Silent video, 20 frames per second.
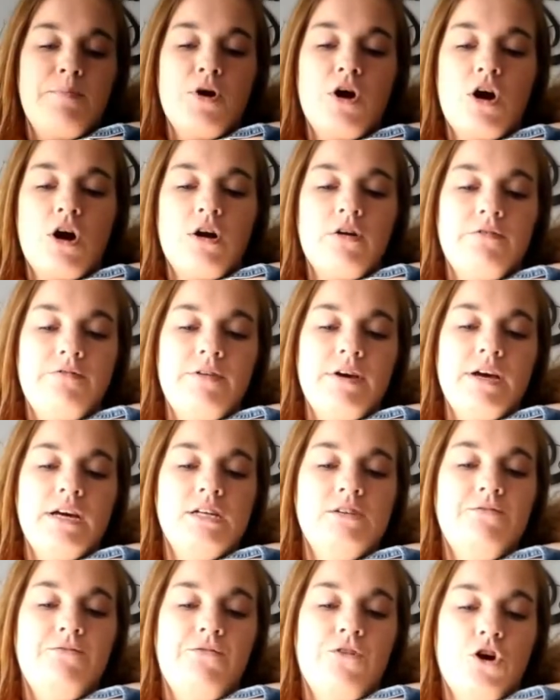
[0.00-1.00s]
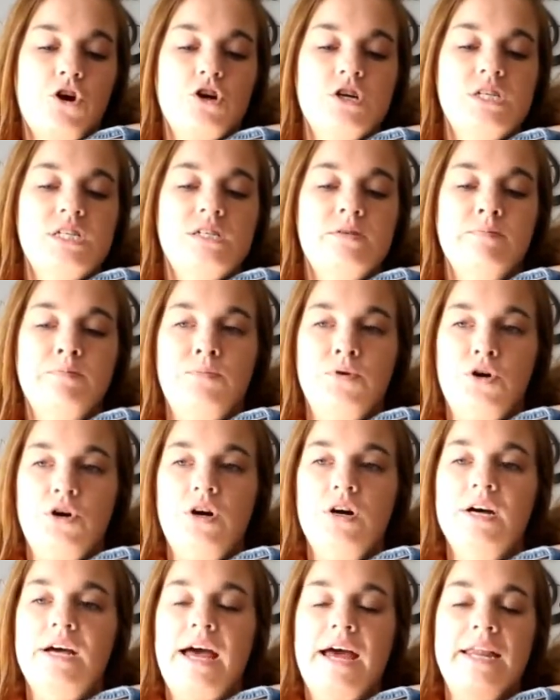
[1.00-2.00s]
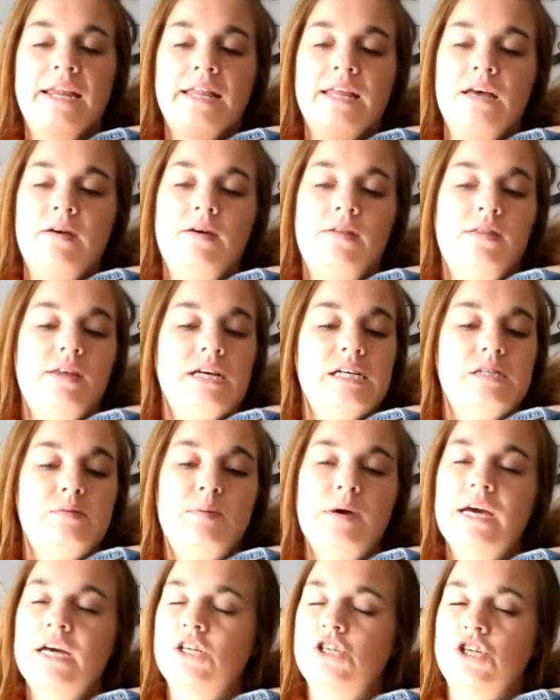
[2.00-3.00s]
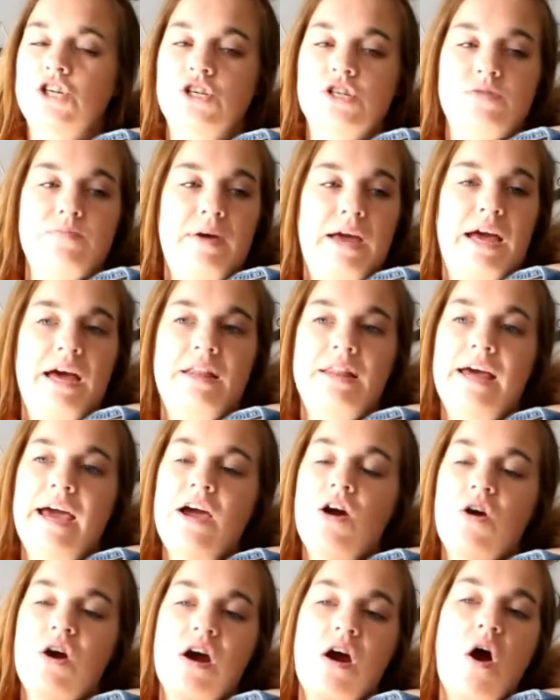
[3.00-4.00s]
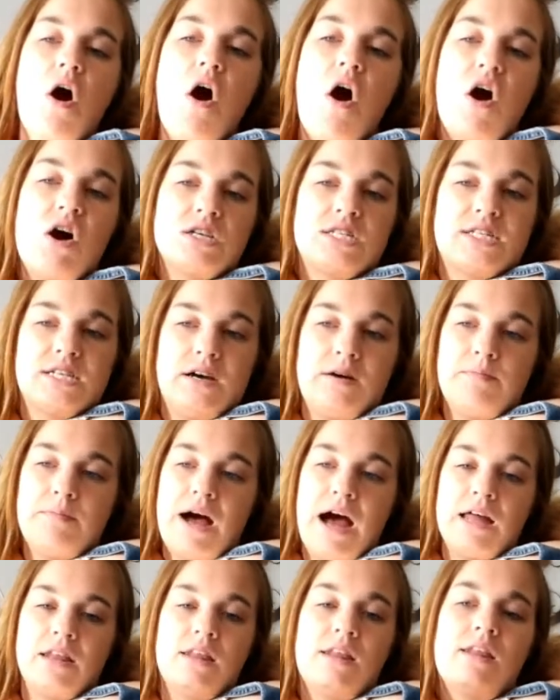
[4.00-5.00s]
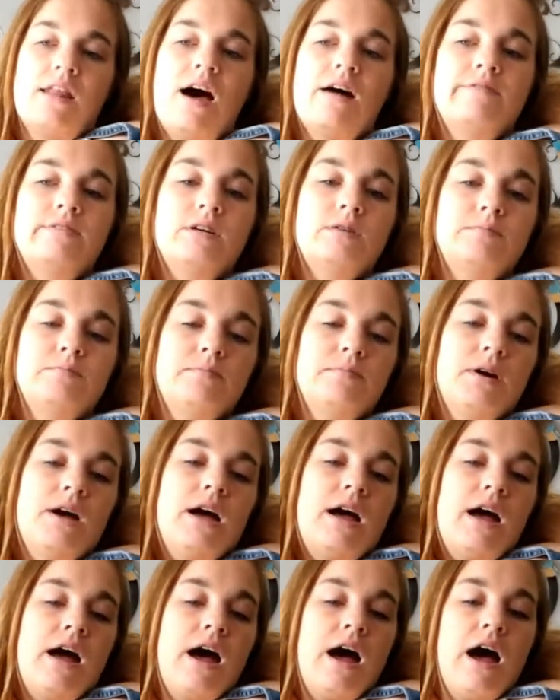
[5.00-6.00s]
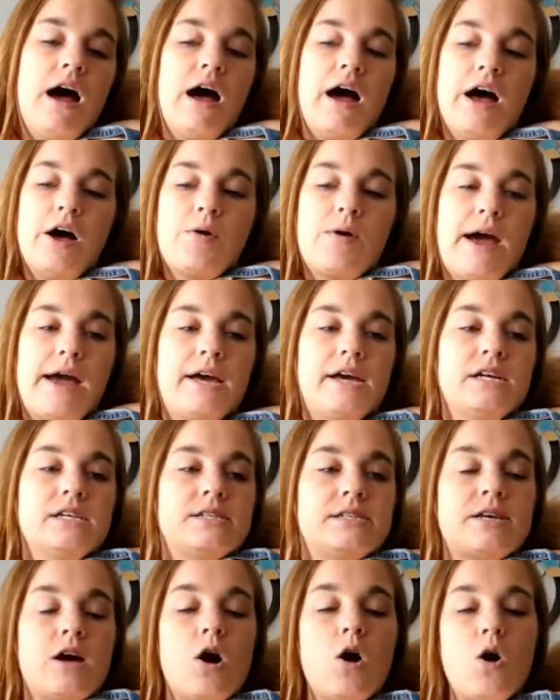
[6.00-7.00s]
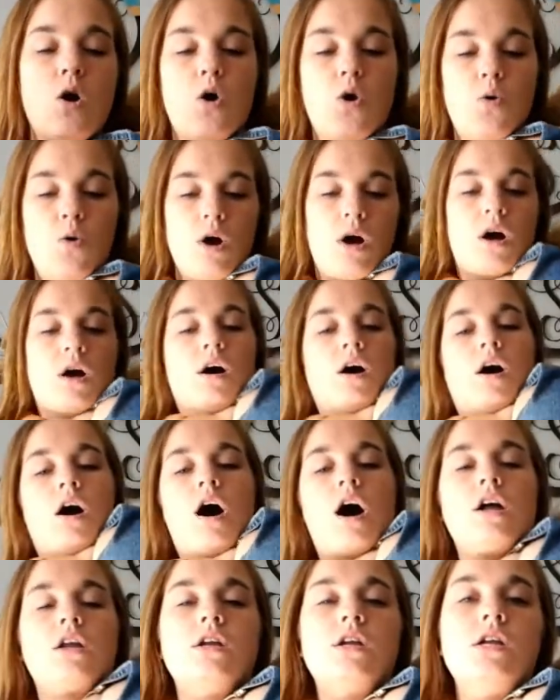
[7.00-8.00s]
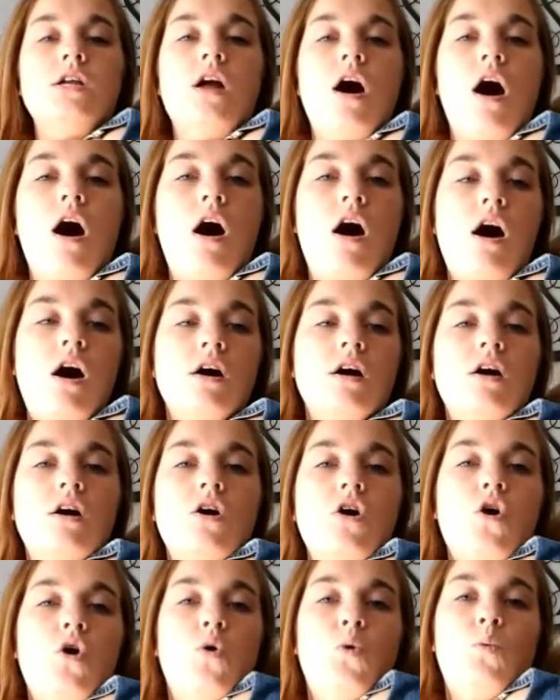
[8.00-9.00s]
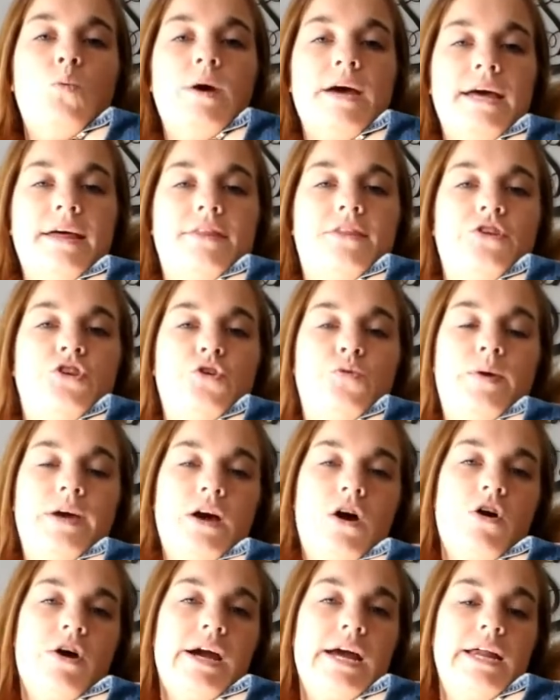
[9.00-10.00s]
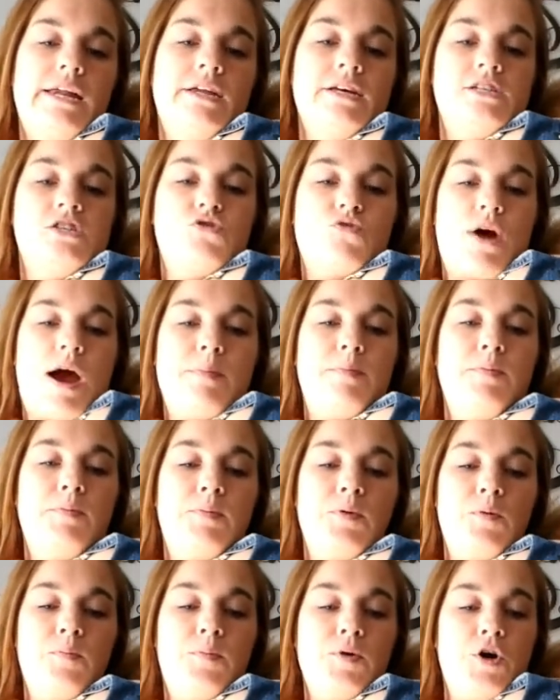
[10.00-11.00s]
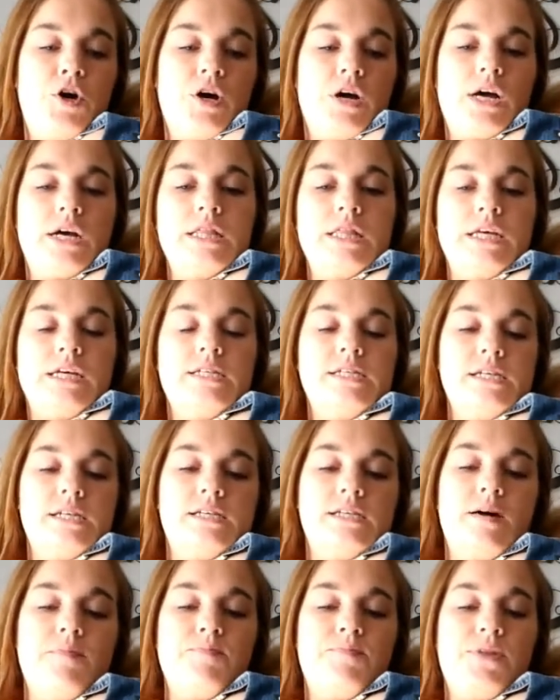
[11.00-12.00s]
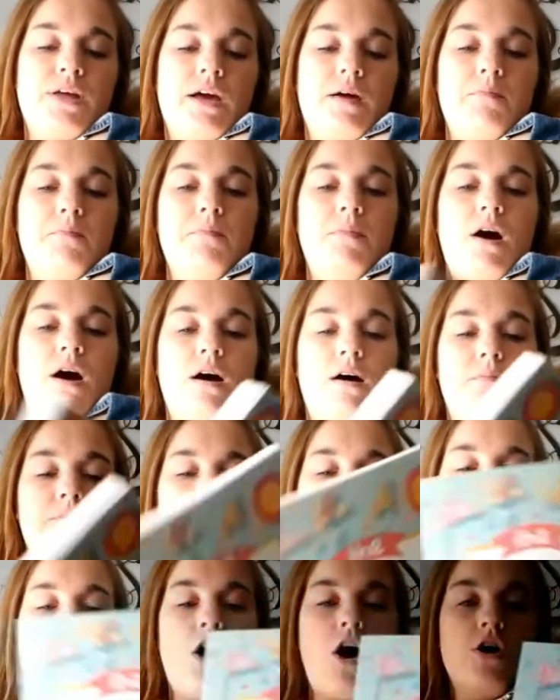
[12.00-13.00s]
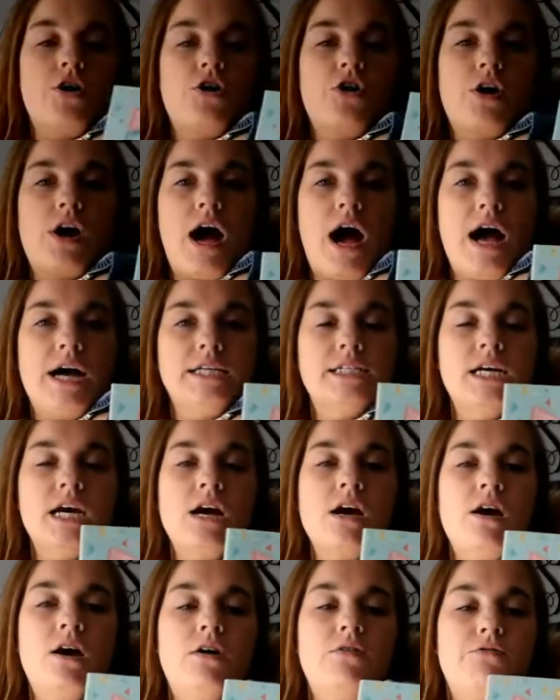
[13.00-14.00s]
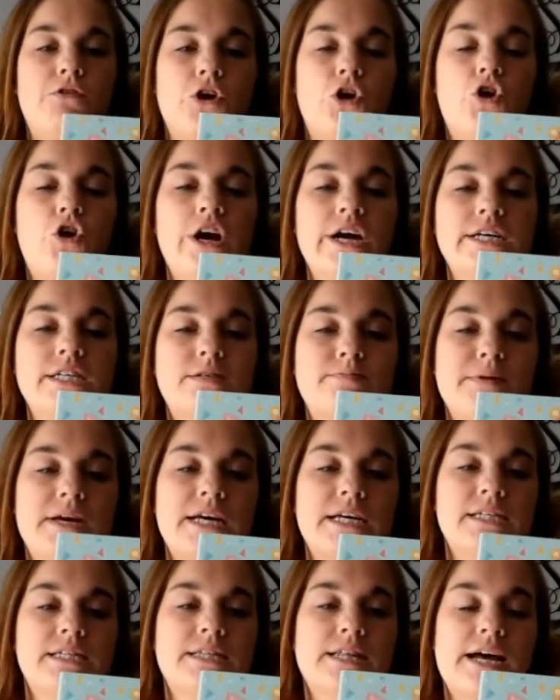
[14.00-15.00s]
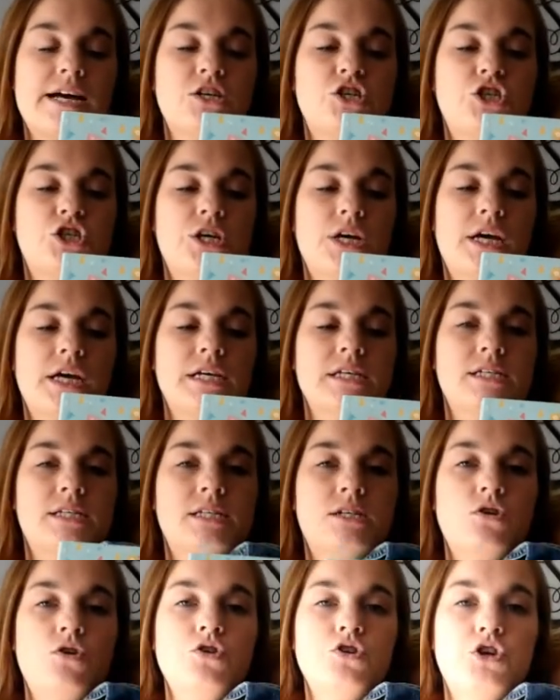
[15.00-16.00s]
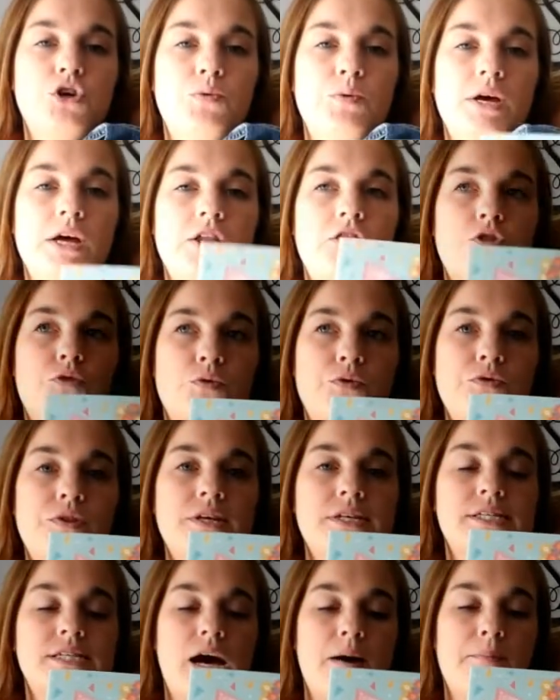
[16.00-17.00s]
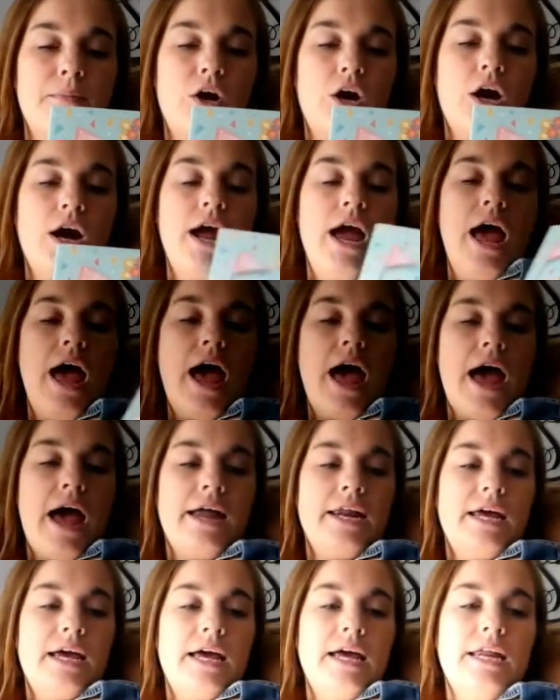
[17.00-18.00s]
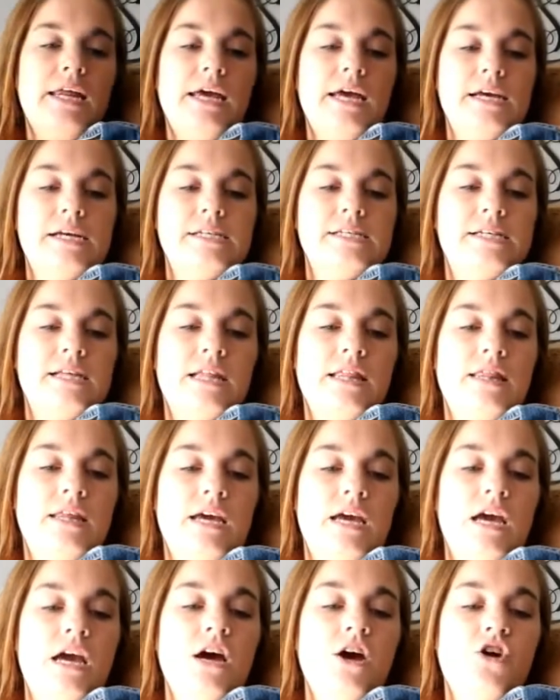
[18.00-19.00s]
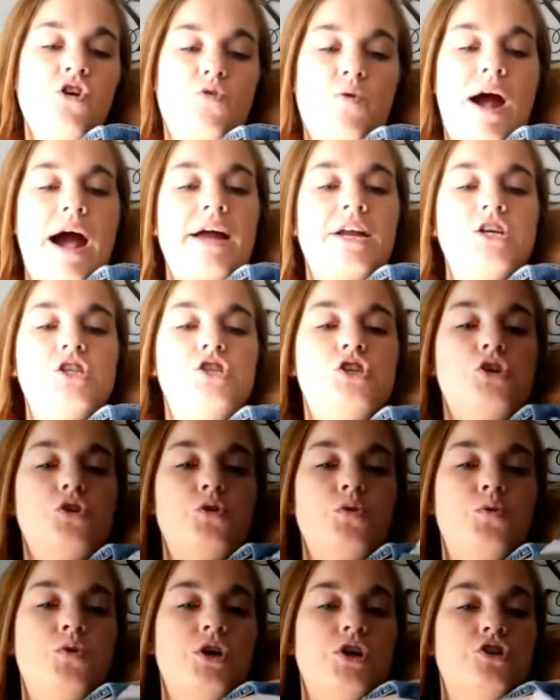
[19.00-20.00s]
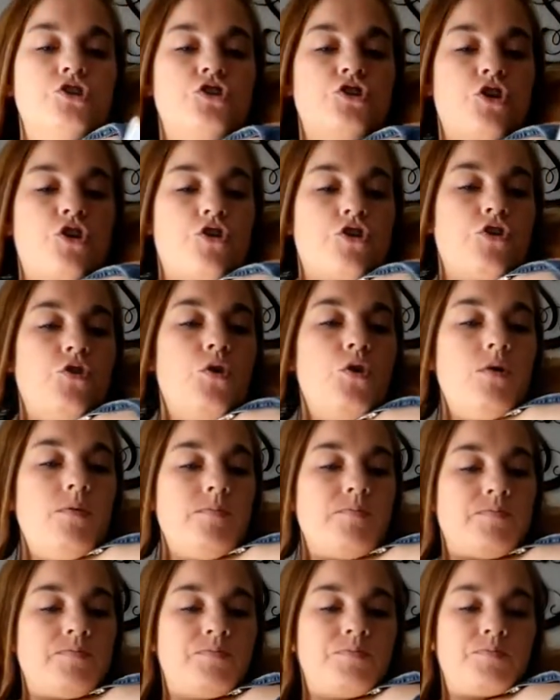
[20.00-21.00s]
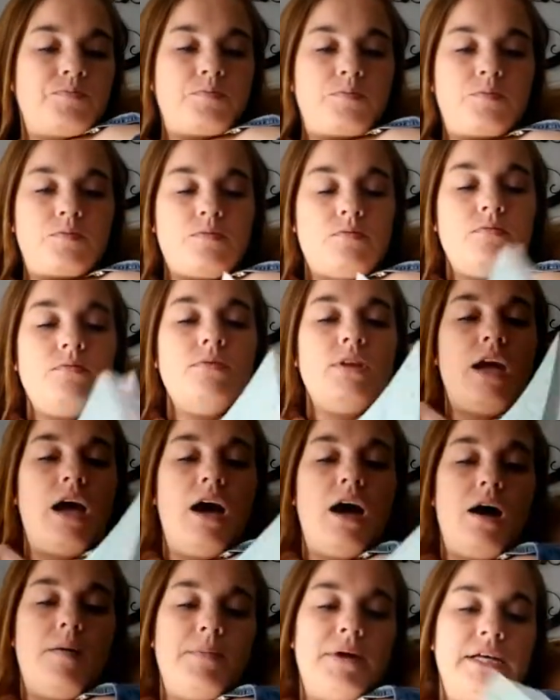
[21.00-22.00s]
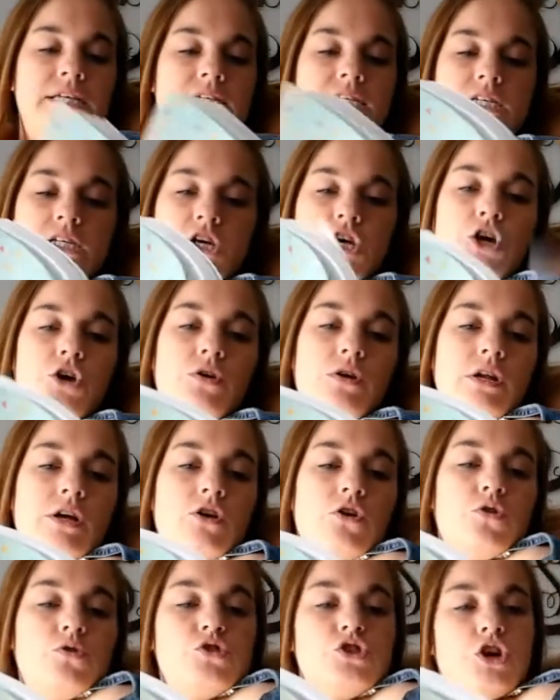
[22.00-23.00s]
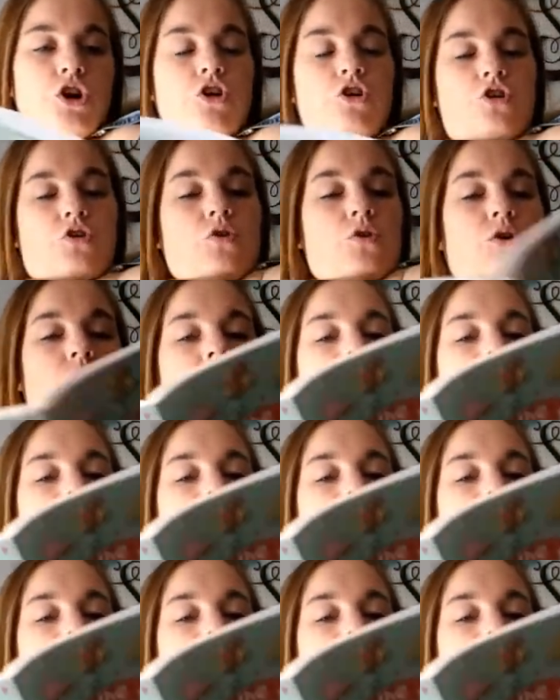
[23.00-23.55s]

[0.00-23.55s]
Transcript: perfect first book, and the, these pictures, man, they are awesome. I love them. Okay, so along with doing our indescribable book, this is something um, my daughter got for Christmas that she is still doing through the summer, and it is the gratitude journal. Um, it's this cute little journal